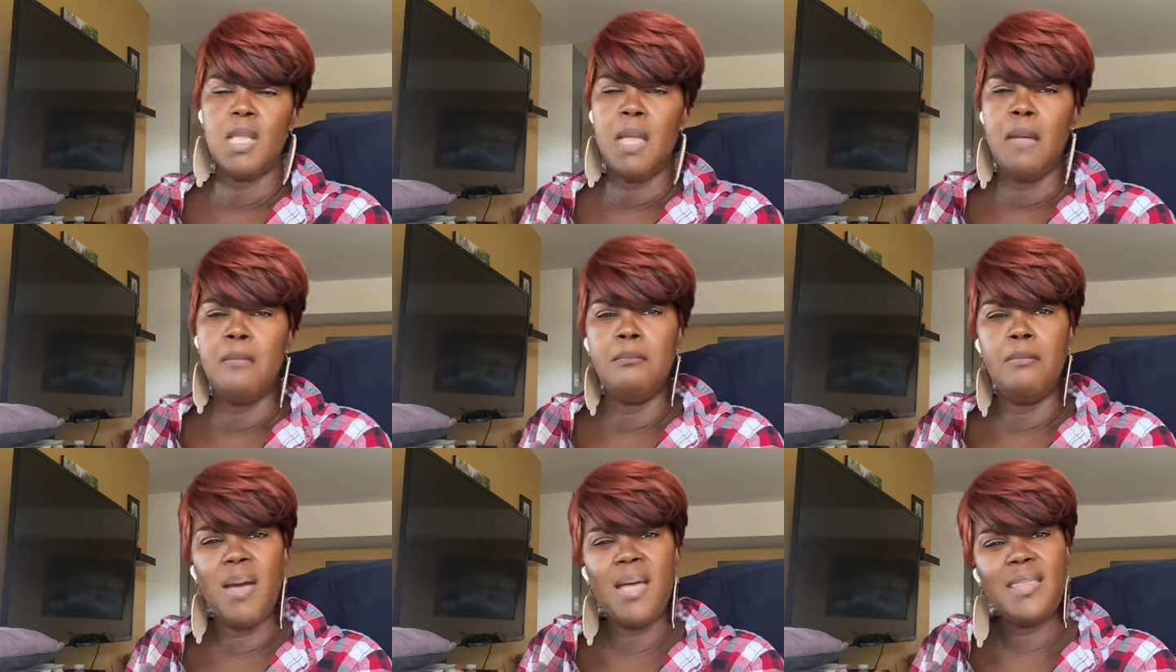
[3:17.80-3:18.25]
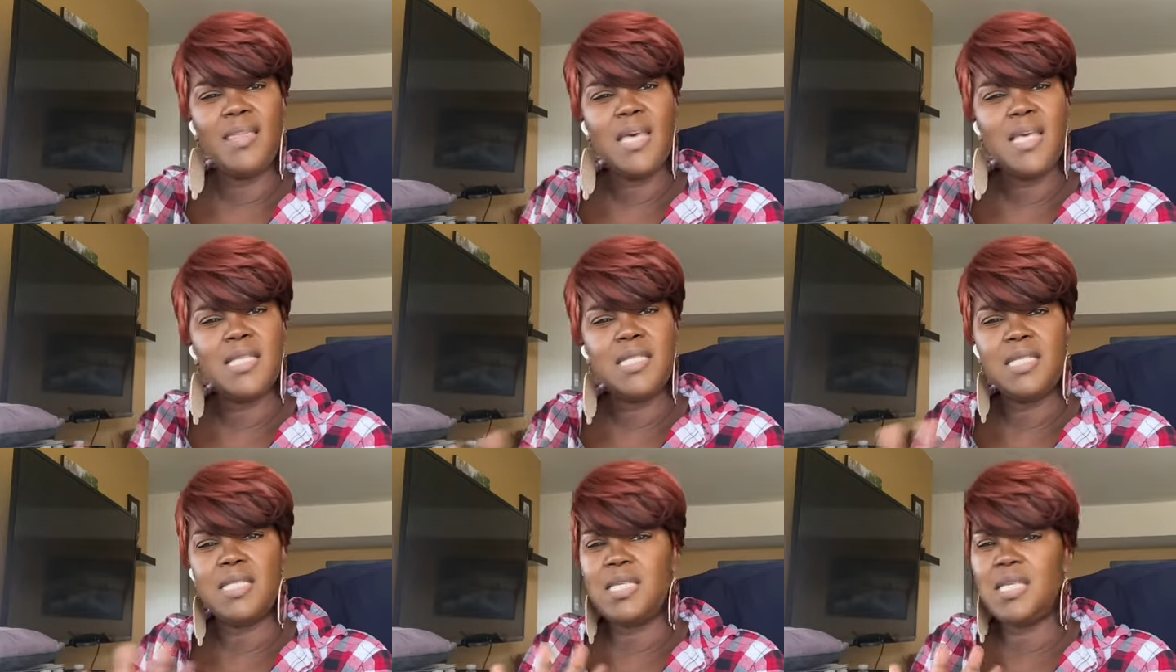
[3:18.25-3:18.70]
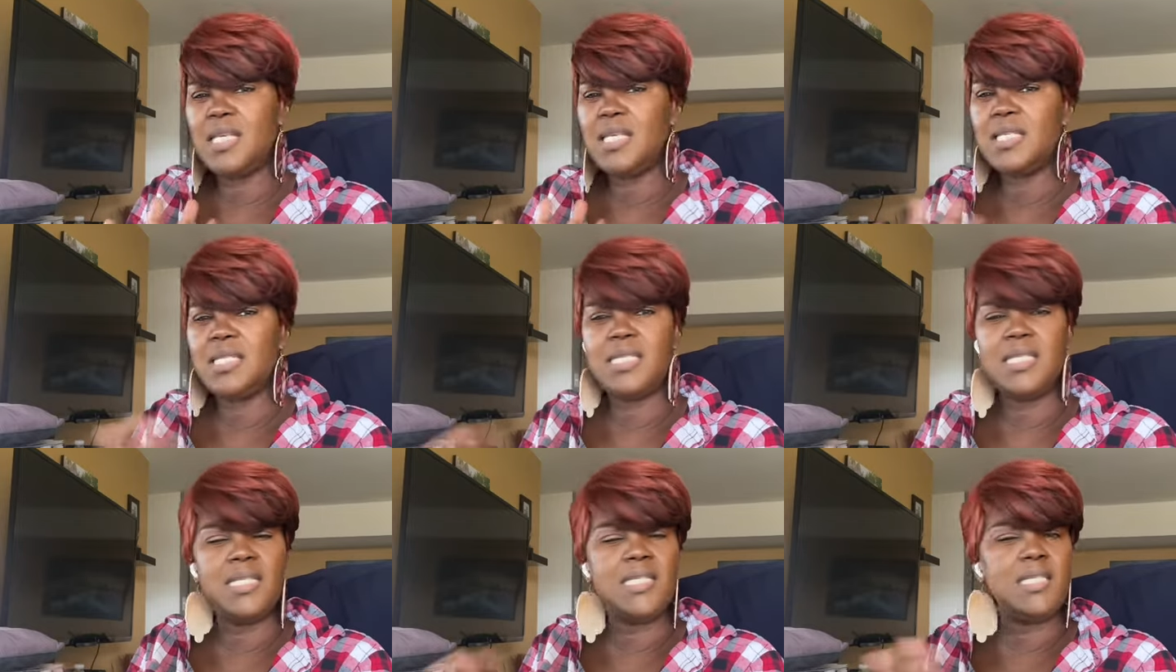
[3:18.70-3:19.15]
Mother's
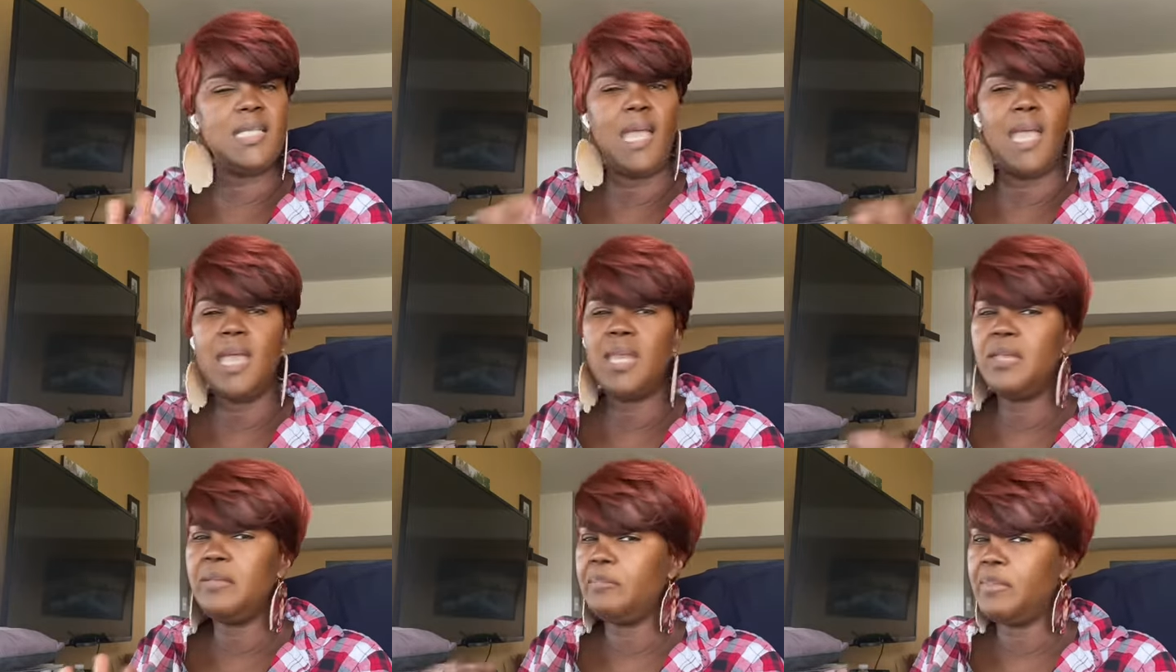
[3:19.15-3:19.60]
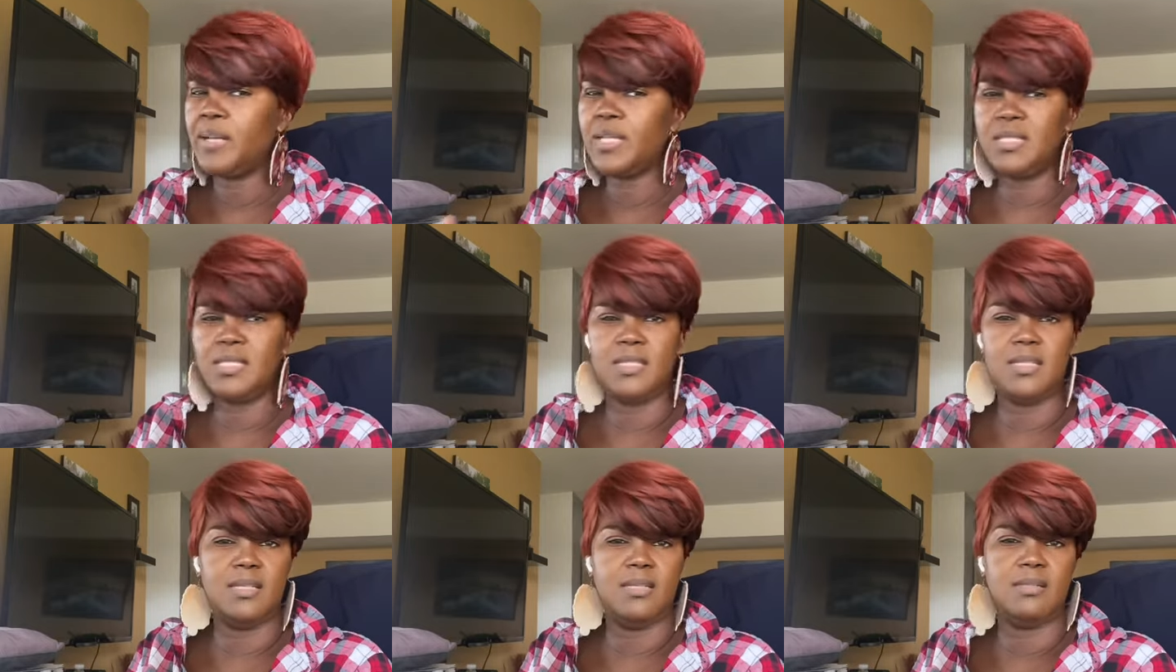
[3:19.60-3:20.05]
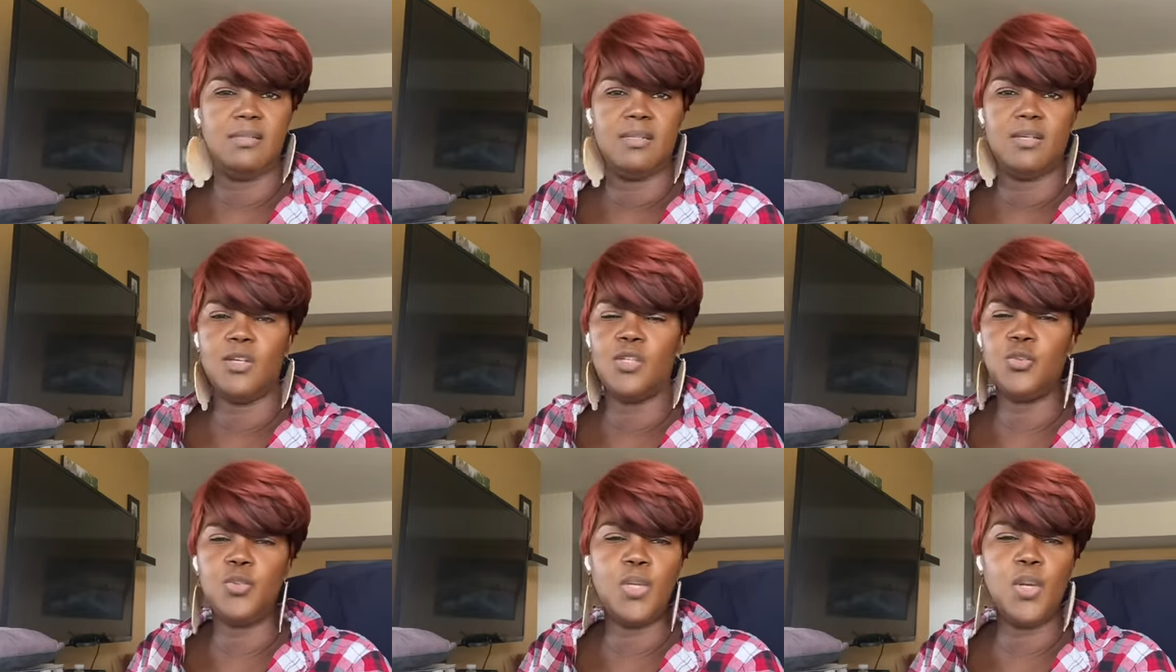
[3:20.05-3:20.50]
taste is any patty,
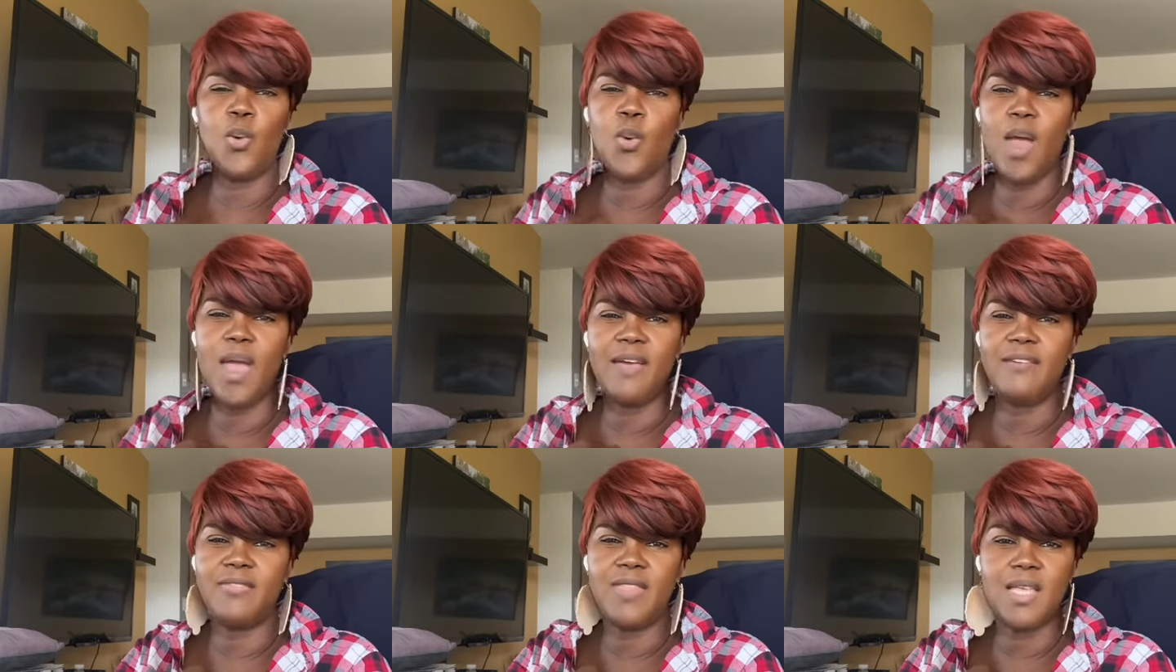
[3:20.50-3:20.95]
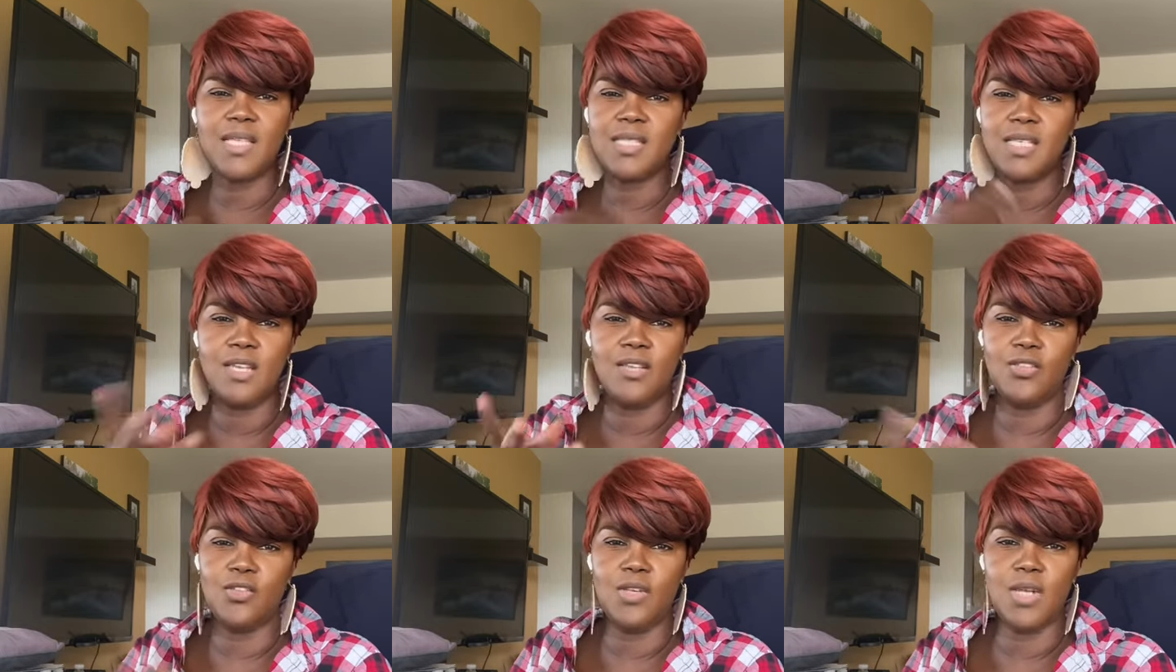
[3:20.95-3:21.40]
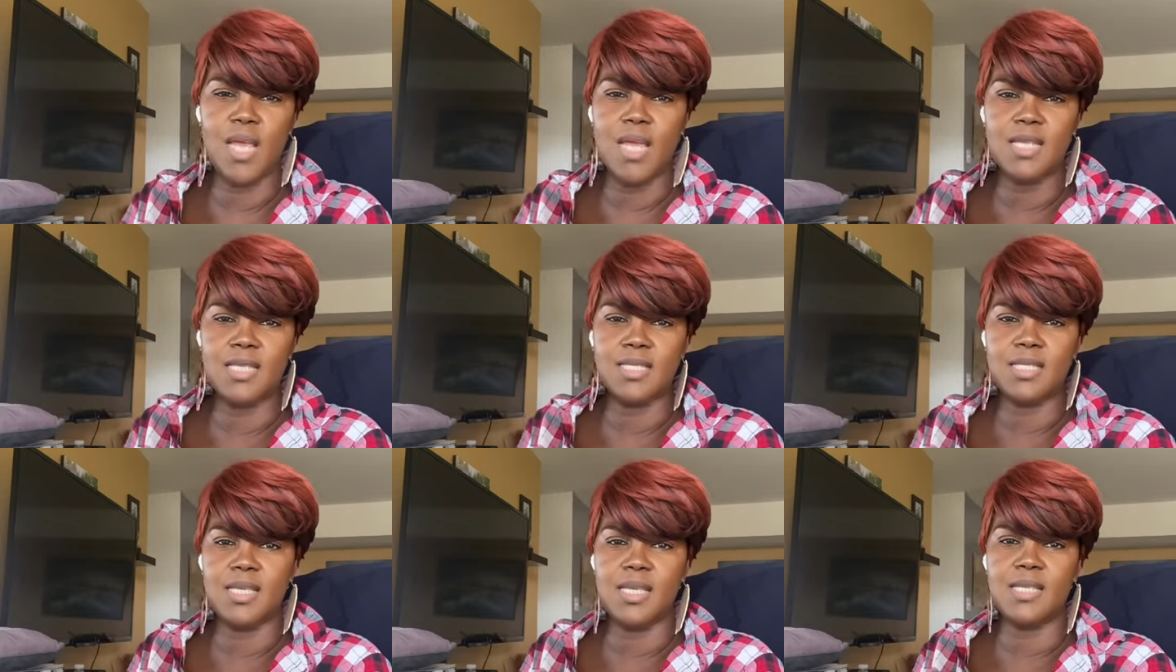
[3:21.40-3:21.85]
because we don't have that here in the United
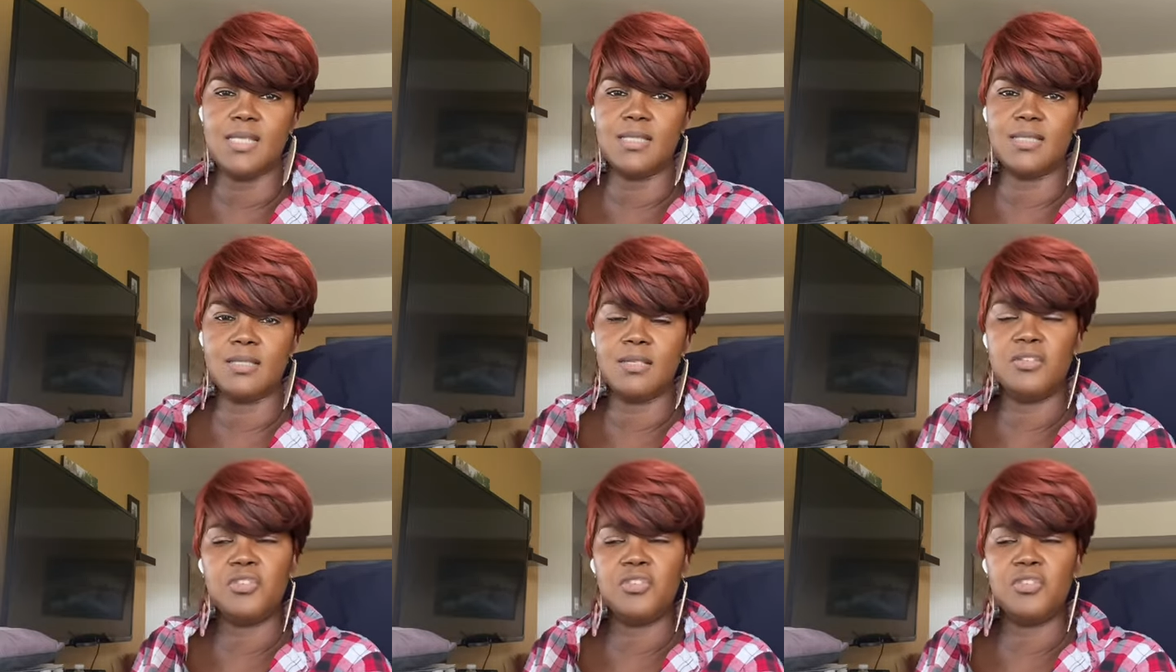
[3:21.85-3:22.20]
States.